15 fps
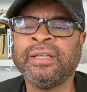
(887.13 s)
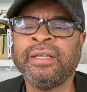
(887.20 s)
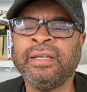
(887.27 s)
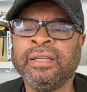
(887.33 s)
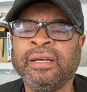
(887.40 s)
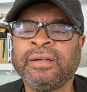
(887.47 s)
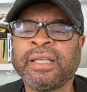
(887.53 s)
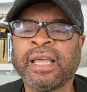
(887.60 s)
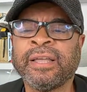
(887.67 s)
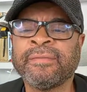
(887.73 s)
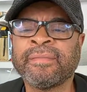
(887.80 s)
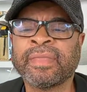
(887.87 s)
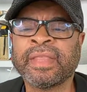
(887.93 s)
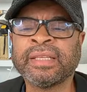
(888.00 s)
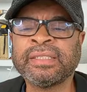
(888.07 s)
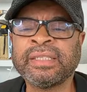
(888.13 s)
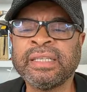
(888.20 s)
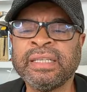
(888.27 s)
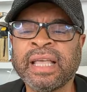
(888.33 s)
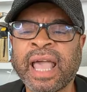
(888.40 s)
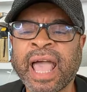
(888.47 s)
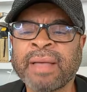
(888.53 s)
Okay, let's see.
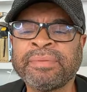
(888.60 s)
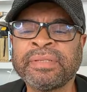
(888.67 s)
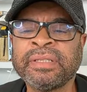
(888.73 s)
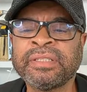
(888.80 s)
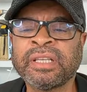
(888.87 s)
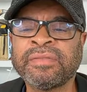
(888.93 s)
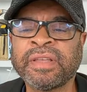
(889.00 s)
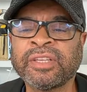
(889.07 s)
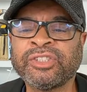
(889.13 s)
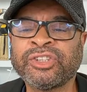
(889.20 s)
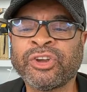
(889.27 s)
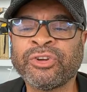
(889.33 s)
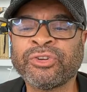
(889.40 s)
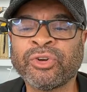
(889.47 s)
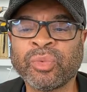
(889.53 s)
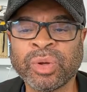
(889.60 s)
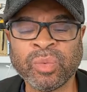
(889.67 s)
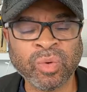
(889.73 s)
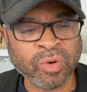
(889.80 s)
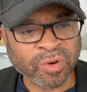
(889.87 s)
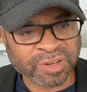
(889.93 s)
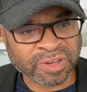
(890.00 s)
Absence of external
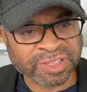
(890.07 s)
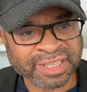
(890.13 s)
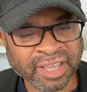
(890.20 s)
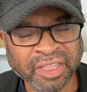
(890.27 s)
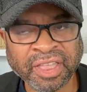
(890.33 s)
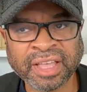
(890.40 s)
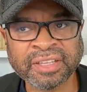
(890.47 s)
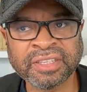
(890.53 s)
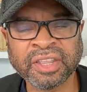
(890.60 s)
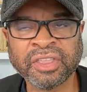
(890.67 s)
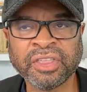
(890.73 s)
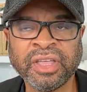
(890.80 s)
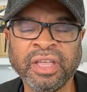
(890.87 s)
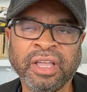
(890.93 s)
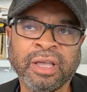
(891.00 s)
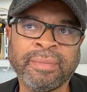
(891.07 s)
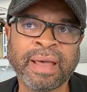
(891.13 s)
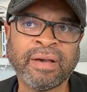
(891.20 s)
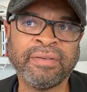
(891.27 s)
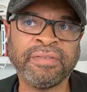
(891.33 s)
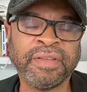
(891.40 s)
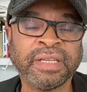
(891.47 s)
rewards. See, that's the thing
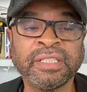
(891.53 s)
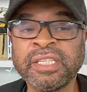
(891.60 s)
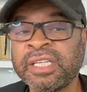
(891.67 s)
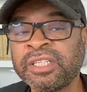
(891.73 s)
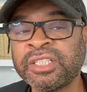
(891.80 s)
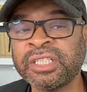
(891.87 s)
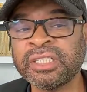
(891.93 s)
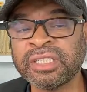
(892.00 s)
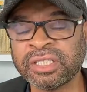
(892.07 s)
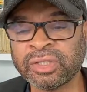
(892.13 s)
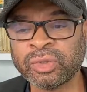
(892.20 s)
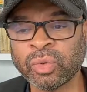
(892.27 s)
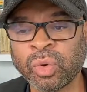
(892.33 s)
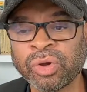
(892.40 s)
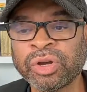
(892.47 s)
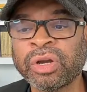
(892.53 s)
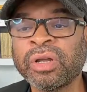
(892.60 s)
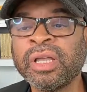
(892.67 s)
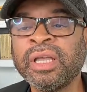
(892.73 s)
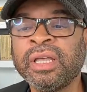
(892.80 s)
about fictitious disorder,